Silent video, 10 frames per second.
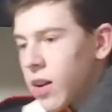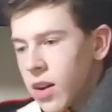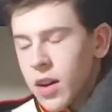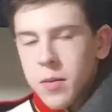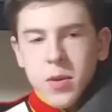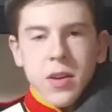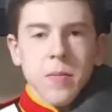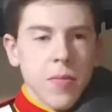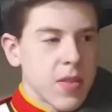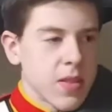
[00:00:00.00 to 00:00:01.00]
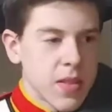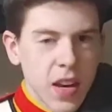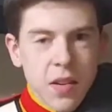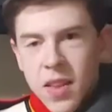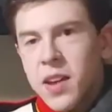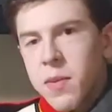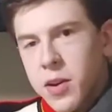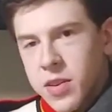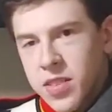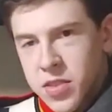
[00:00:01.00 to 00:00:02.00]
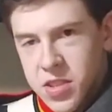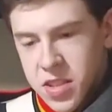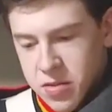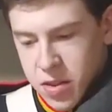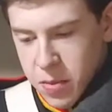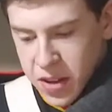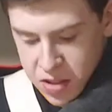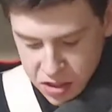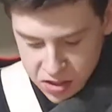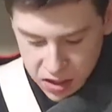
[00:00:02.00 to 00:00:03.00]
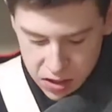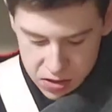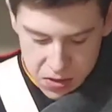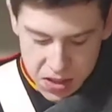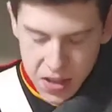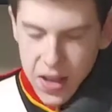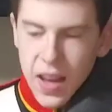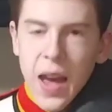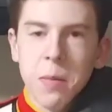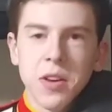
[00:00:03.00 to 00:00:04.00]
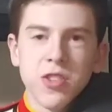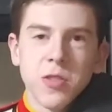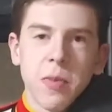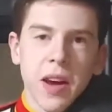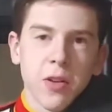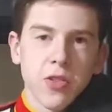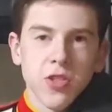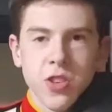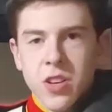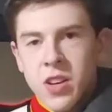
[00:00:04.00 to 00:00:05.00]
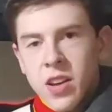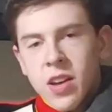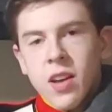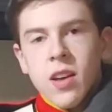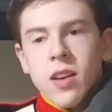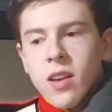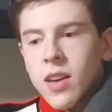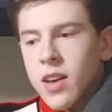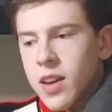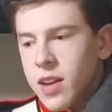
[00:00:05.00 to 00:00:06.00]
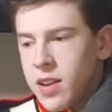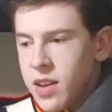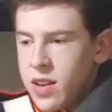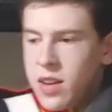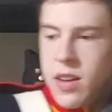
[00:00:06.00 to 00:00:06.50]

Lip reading: But that about covers it for the basics. I also need a ammunition pouch and a